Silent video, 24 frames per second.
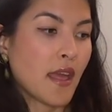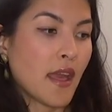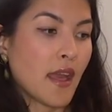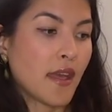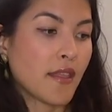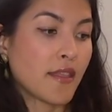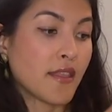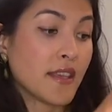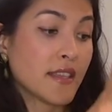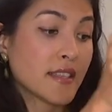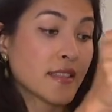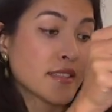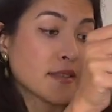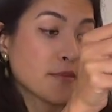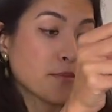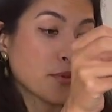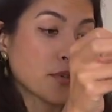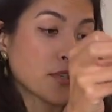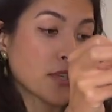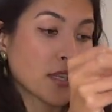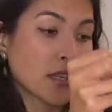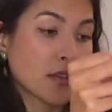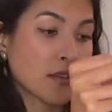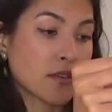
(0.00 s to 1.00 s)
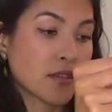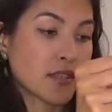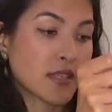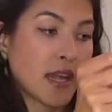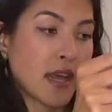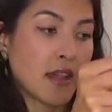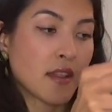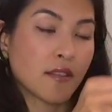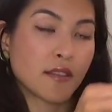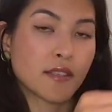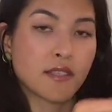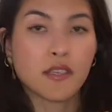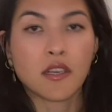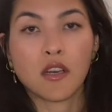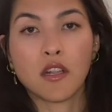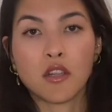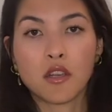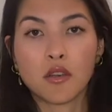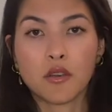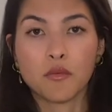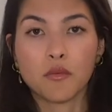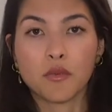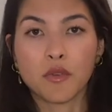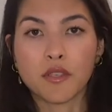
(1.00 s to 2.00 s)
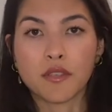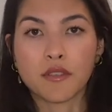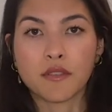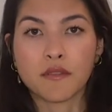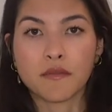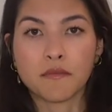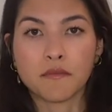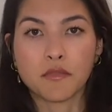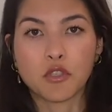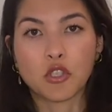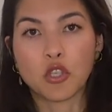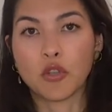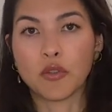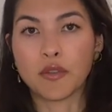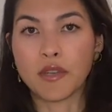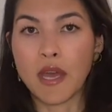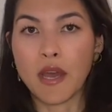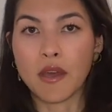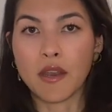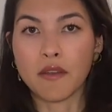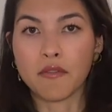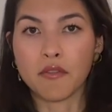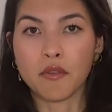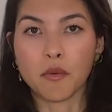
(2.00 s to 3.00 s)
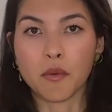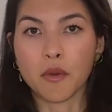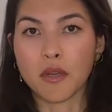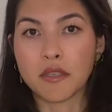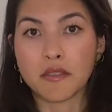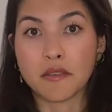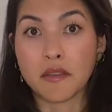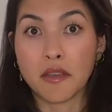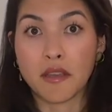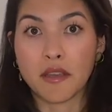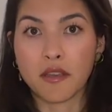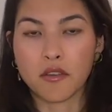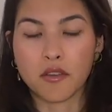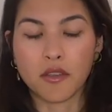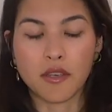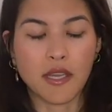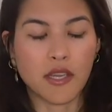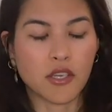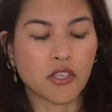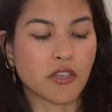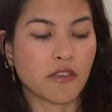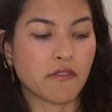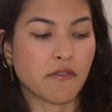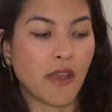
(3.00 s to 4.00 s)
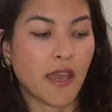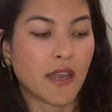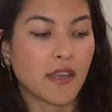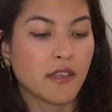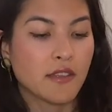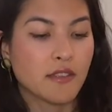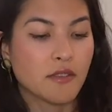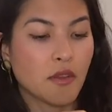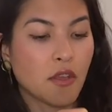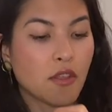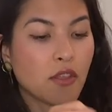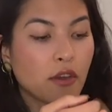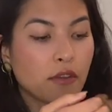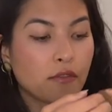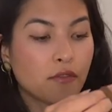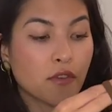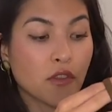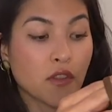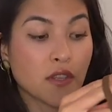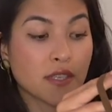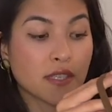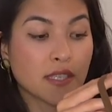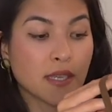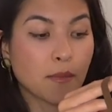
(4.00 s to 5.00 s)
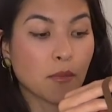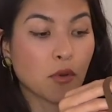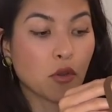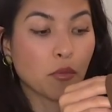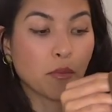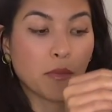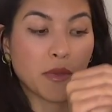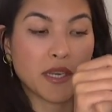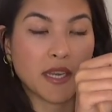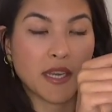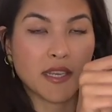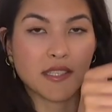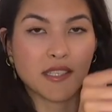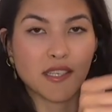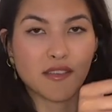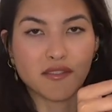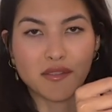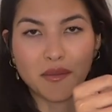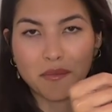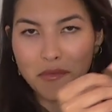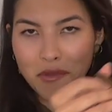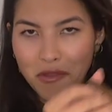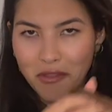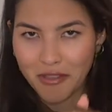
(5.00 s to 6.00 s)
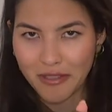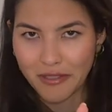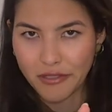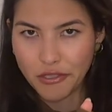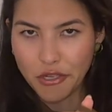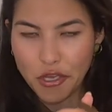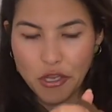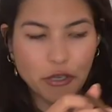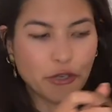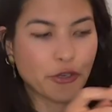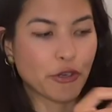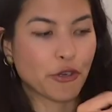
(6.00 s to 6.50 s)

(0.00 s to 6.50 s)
This particular style in this color was sold out everywhere, so I couldn't actually find it. So I thought for the summer it would be nice to have something that's not a